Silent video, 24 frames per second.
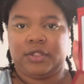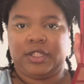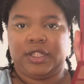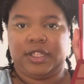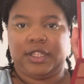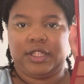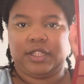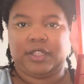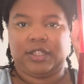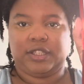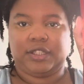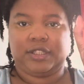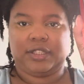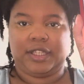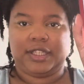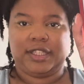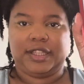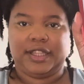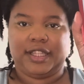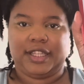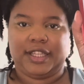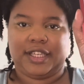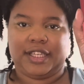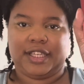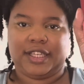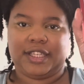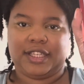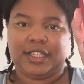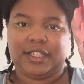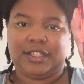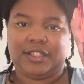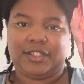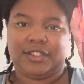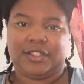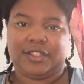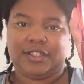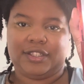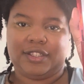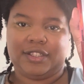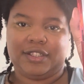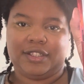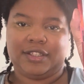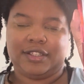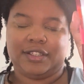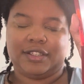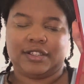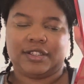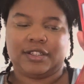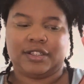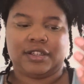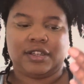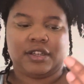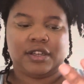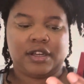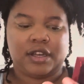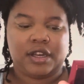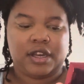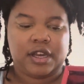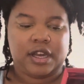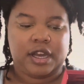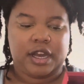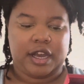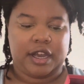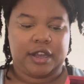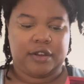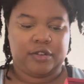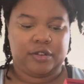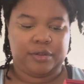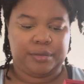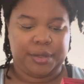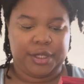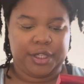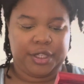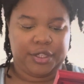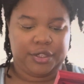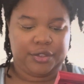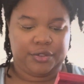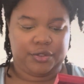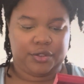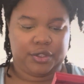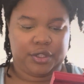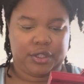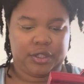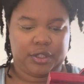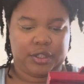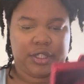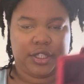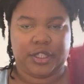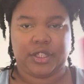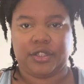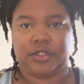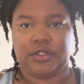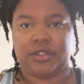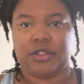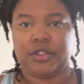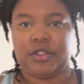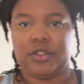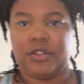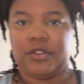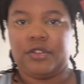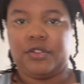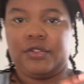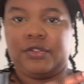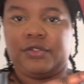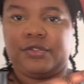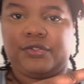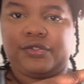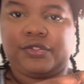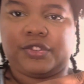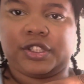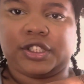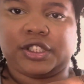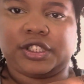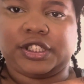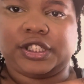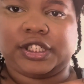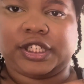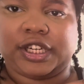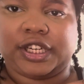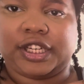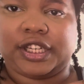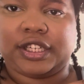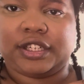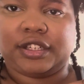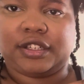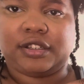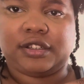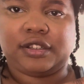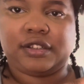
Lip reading: It looks like this. I will be using this first shade.